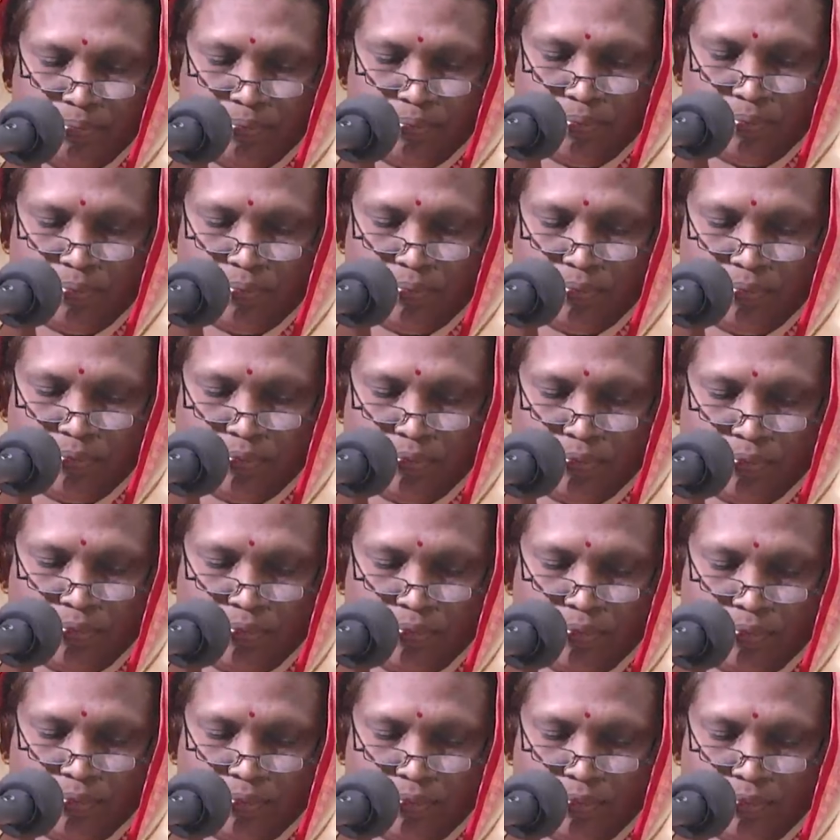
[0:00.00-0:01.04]

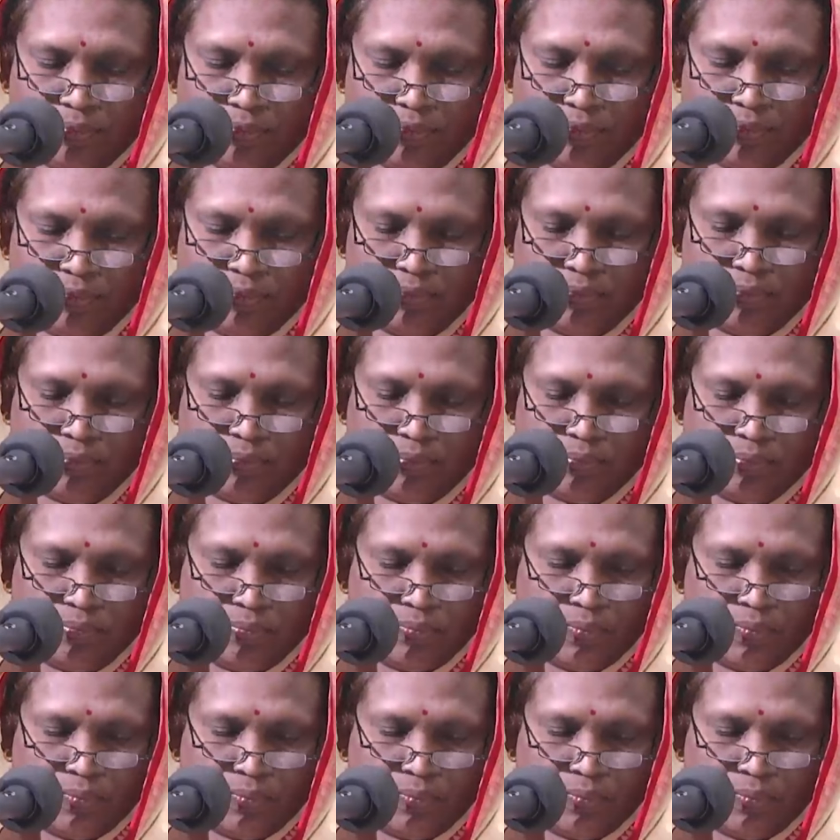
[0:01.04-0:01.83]
(silence)